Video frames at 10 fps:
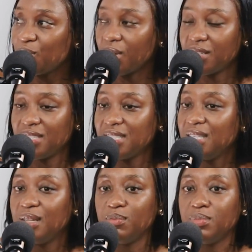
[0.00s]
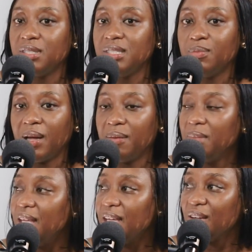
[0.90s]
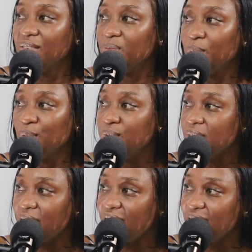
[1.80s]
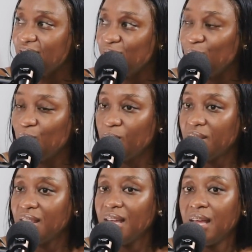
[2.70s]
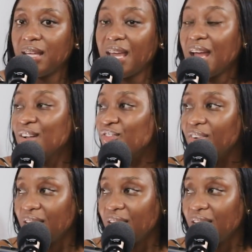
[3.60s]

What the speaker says: so I'd just keep busy by making posters, with Canva,